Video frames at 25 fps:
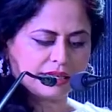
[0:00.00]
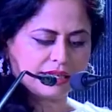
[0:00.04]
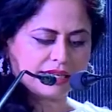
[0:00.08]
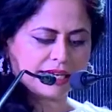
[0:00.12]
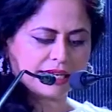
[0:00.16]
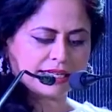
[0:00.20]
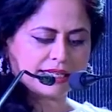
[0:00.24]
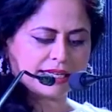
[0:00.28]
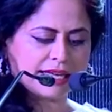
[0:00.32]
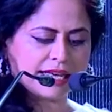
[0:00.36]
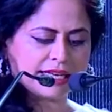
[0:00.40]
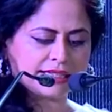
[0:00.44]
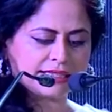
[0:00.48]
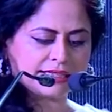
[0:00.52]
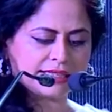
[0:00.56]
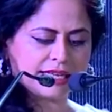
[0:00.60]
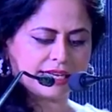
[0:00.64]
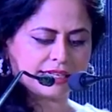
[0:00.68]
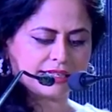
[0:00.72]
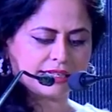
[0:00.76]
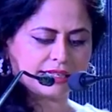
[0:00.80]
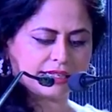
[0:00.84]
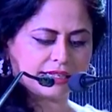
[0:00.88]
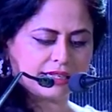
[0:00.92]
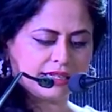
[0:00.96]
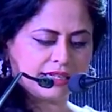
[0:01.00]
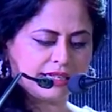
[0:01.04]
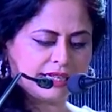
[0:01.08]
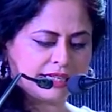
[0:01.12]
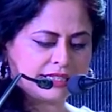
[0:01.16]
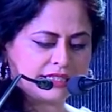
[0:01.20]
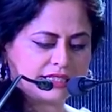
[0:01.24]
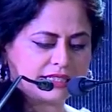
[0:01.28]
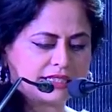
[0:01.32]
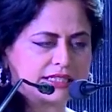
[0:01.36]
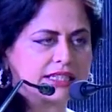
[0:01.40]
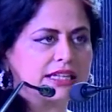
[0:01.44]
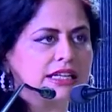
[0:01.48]
yet aesthetically
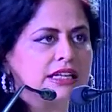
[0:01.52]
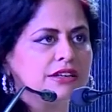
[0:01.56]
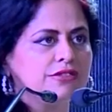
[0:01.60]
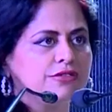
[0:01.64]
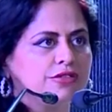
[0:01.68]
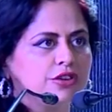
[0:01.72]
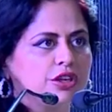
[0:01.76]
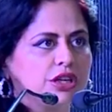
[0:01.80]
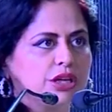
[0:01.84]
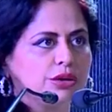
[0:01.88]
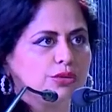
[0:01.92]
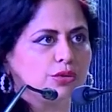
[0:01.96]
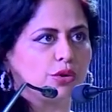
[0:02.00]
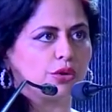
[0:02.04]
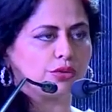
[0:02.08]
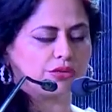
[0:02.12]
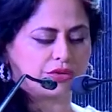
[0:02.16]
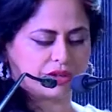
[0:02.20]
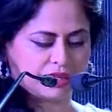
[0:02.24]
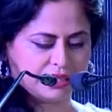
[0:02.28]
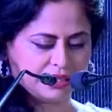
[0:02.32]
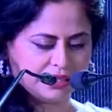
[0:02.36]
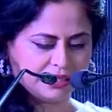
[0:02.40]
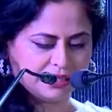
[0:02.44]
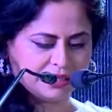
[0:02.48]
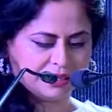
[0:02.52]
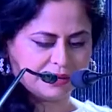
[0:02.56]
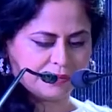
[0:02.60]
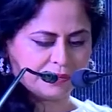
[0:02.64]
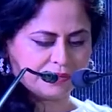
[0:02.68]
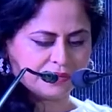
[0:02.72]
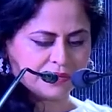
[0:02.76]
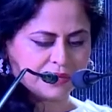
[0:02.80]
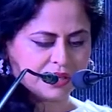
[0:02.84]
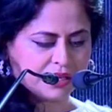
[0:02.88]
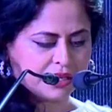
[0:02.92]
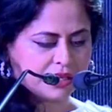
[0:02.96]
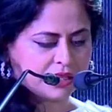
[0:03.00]
and skillfully woven,
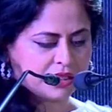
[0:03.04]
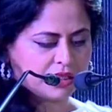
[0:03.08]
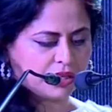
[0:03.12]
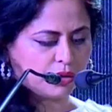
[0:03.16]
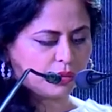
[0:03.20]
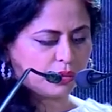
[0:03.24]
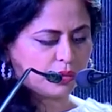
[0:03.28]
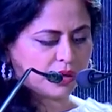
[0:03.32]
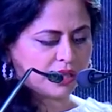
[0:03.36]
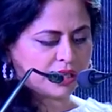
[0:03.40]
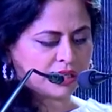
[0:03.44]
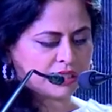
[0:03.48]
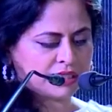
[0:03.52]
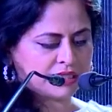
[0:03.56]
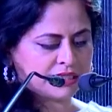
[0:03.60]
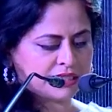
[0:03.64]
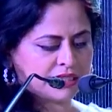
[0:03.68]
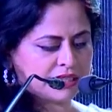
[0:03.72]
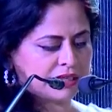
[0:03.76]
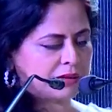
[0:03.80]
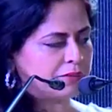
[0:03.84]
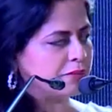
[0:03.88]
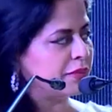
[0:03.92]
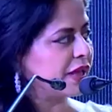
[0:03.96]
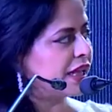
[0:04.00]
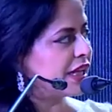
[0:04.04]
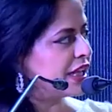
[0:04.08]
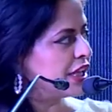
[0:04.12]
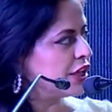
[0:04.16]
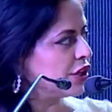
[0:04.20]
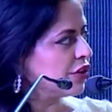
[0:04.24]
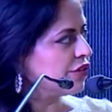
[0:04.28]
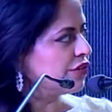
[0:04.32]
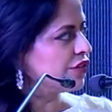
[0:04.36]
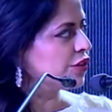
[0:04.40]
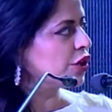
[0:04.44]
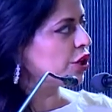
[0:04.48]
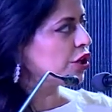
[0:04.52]
the words, many
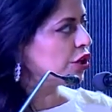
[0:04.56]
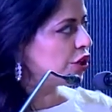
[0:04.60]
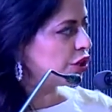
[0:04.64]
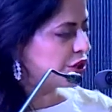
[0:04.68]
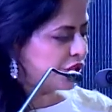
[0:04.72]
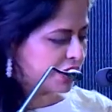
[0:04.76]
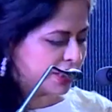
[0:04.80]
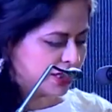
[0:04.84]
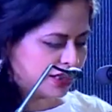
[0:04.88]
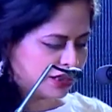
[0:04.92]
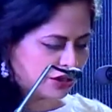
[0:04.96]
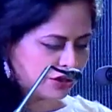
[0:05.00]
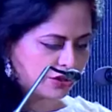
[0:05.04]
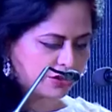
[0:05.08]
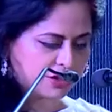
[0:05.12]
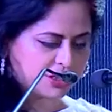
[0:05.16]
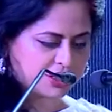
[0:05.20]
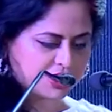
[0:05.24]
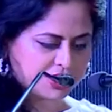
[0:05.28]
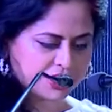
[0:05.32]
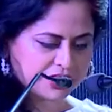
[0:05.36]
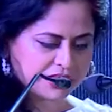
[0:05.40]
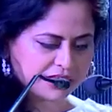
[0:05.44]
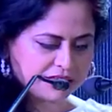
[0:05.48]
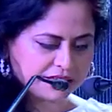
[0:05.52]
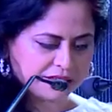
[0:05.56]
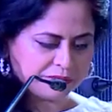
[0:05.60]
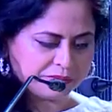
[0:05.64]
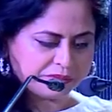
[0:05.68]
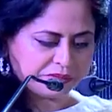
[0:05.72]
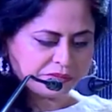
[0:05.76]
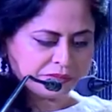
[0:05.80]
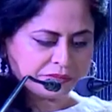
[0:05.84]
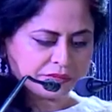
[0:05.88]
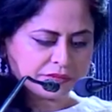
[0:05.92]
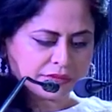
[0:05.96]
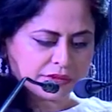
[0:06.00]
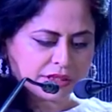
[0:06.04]
of colloquial origin,
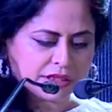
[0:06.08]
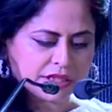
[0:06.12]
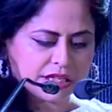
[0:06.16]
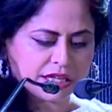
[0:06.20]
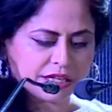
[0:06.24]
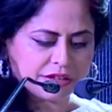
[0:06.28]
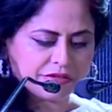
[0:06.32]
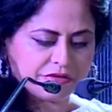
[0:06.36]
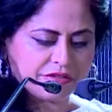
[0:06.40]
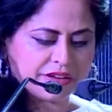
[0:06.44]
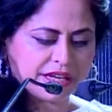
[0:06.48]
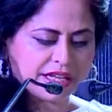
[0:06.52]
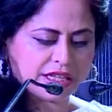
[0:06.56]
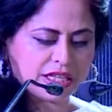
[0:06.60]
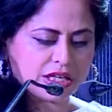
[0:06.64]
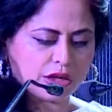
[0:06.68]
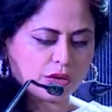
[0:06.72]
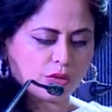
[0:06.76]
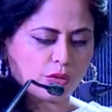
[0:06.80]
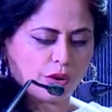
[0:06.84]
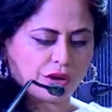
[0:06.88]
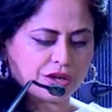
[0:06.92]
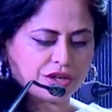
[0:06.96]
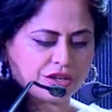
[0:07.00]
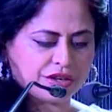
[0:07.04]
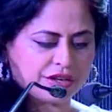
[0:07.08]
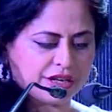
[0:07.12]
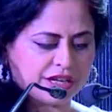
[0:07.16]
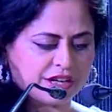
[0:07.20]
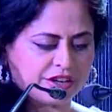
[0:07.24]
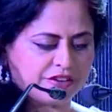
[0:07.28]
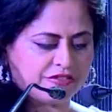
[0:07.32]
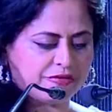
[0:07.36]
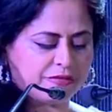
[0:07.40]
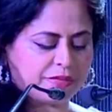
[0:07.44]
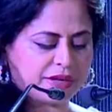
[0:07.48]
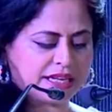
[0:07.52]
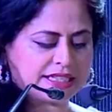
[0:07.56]
convey the quandary
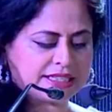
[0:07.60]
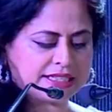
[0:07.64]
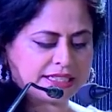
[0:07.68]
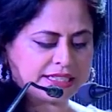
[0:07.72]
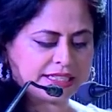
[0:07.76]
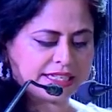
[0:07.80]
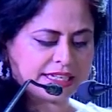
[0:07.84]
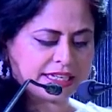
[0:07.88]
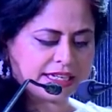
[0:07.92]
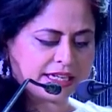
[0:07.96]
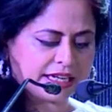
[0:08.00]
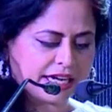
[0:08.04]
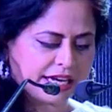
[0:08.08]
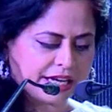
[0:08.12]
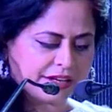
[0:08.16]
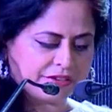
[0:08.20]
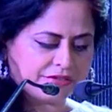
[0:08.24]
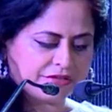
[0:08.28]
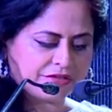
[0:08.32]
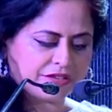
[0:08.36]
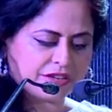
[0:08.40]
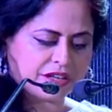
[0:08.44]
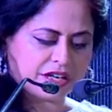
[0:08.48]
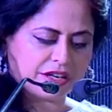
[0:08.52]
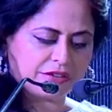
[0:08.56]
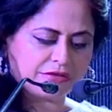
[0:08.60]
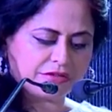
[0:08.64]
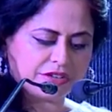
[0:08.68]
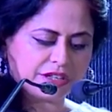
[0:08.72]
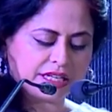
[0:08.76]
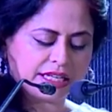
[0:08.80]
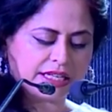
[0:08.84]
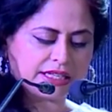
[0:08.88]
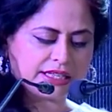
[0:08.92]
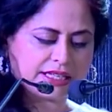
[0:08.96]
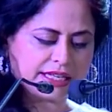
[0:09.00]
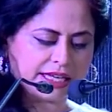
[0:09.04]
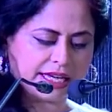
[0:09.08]
of present-day life,
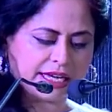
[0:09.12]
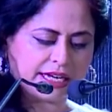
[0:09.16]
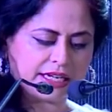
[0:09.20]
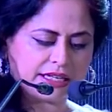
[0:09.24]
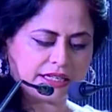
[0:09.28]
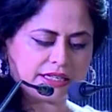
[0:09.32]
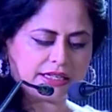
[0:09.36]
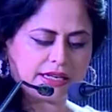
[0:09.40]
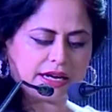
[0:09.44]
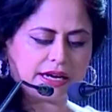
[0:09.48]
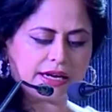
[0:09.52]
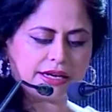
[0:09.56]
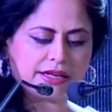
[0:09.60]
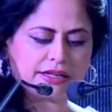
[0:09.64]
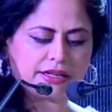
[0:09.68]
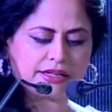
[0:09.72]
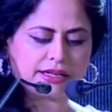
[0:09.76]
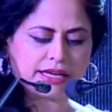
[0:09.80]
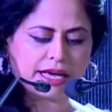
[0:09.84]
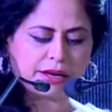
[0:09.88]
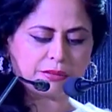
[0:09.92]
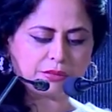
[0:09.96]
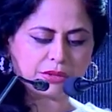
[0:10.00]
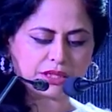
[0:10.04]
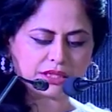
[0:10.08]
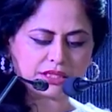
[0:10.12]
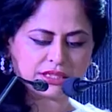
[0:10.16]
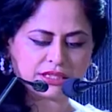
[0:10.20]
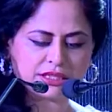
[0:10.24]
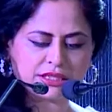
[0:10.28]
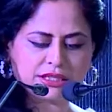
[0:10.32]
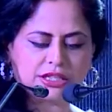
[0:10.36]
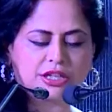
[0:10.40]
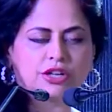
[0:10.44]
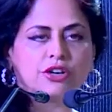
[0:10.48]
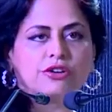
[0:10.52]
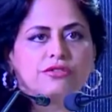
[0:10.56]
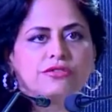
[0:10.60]
covering the entire gamut
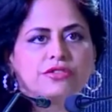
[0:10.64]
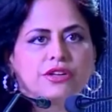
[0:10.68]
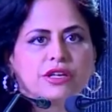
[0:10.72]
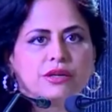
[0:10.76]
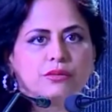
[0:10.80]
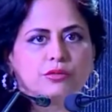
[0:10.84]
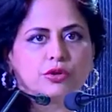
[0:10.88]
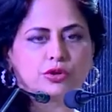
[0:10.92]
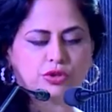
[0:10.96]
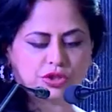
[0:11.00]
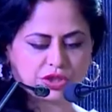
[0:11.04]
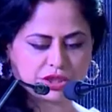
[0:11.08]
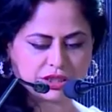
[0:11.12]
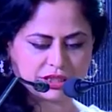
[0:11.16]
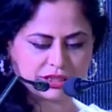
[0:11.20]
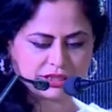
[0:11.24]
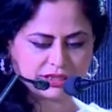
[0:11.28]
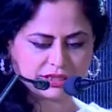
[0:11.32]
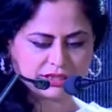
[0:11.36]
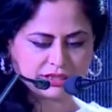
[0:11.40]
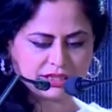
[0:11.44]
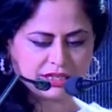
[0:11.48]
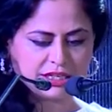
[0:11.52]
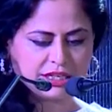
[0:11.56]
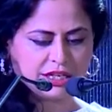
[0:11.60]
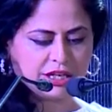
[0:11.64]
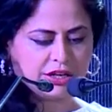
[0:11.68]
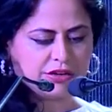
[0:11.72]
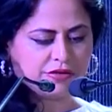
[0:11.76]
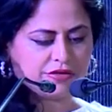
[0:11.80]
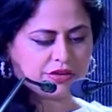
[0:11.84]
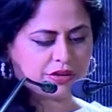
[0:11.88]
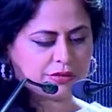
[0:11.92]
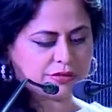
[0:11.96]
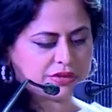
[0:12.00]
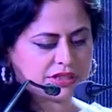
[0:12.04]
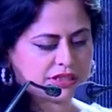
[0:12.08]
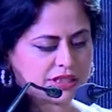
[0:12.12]
of emotions,
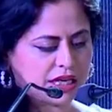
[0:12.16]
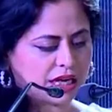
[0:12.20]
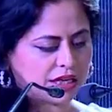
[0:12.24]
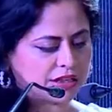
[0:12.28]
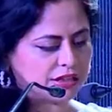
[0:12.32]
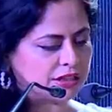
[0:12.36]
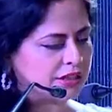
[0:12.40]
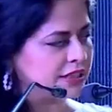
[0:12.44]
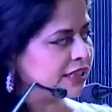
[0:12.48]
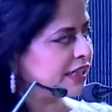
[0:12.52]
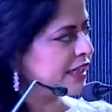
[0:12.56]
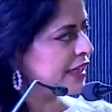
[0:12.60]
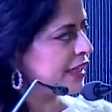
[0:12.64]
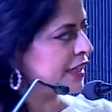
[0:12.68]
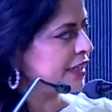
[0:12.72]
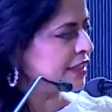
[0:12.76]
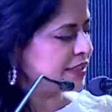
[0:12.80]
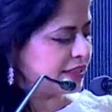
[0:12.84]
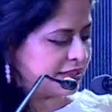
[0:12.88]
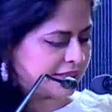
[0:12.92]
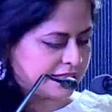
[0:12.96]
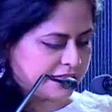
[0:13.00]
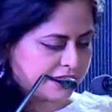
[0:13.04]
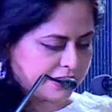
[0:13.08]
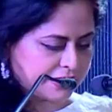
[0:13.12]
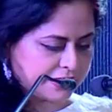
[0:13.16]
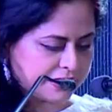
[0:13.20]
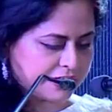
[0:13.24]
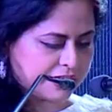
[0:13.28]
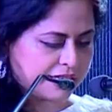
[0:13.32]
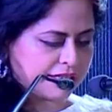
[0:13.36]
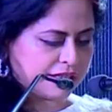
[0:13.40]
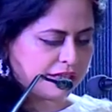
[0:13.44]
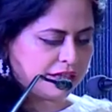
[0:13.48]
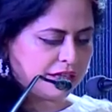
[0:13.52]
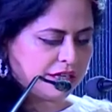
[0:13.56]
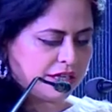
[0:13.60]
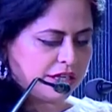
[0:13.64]
from sardonic and
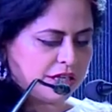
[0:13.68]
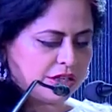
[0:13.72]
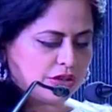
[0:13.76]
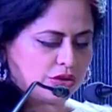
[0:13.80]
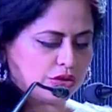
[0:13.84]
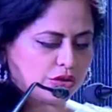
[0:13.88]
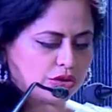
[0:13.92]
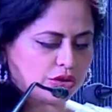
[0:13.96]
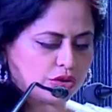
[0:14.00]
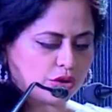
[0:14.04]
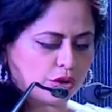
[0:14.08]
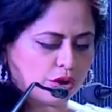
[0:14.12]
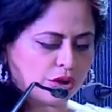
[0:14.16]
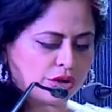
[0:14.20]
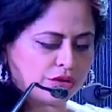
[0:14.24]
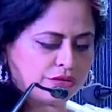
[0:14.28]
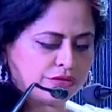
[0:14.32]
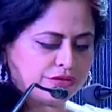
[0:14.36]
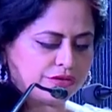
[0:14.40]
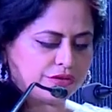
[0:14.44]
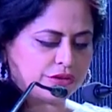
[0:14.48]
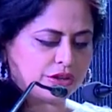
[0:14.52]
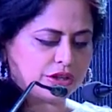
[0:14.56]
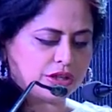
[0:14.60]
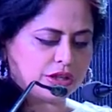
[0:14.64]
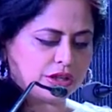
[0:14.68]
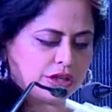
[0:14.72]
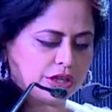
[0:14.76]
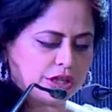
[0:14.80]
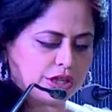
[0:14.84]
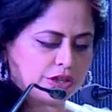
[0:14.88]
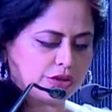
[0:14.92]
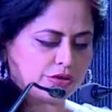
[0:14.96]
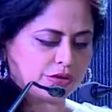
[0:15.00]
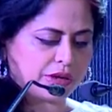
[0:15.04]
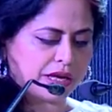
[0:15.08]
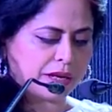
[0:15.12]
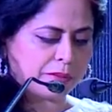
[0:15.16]
sneering to scornful
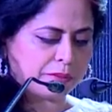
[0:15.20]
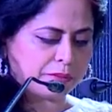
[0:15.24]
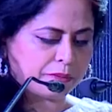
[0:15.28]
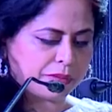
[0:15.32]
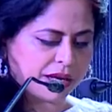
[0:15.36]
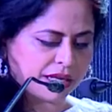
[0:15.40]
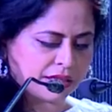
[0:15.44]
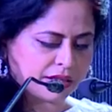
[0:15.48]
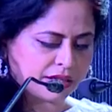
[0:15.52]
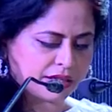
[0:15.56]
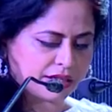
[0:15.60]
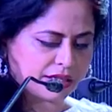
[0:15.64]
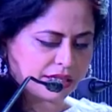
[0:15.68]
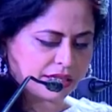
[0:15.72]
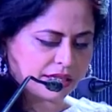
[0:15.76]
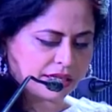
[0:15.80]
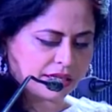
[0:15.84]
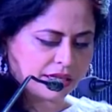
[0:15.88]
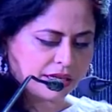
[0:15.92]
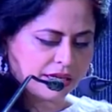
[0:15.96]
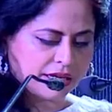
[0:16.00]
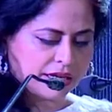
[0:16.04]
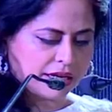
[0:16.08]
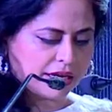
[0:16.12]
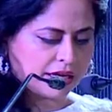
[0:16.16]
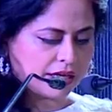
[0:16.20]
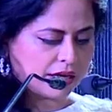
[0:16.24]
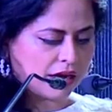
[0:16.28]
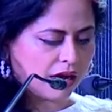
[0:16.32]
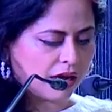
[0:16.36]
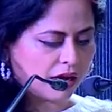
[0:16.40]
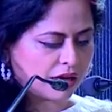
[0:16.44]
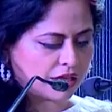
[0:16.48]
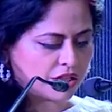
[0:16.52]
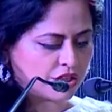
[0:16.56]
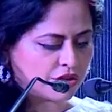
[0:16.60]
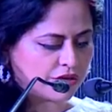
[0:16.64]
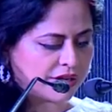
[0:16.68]
to empathetic and
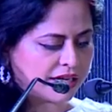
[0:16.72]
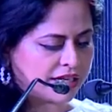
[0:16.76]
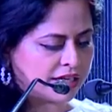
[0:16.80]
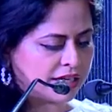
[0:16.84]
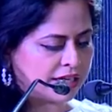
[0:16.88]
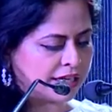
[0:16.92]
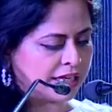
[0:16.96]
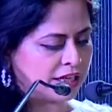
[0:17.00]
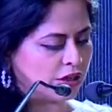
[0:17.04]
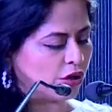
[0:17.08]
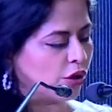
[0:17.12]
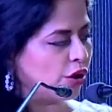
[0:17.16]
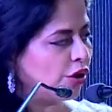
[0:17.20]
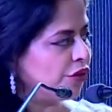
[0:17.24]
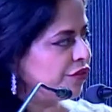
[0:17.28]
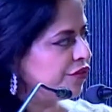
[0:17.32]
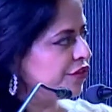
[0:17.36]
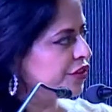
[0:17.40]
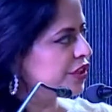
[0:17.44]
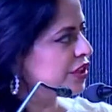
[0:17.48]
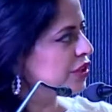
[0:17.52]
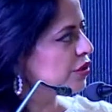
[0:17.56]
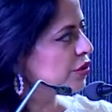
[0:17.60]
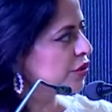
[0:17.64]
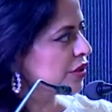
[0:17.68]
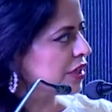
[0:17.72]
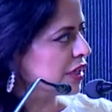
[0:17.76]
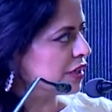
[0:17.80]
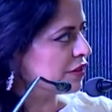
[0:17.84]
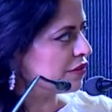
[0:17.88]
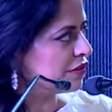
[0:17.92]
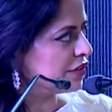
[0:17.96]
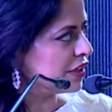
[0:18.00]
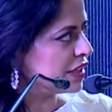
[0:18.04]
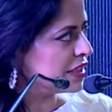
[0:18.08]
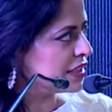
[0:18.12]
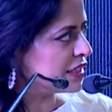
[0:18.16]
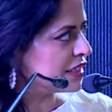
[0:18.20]
heartrending and often to
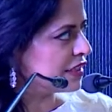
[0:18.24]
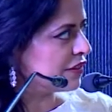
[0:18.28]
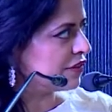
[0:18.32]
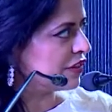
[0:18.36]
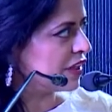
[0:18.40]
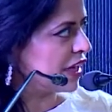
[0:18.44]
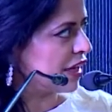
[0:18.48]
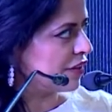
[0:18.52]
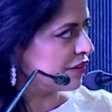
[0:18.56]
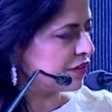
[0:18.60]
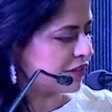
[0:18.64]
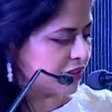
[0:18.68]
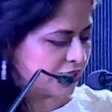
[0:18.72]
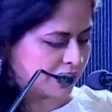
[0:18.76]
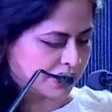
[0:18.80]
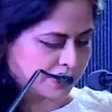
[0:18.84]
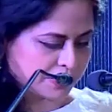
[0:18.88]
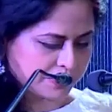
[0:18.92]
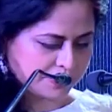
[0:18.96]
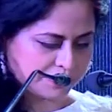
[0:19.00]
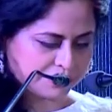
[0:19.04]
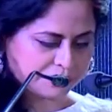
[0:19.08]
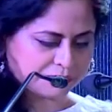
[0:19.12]
convulsive laughter.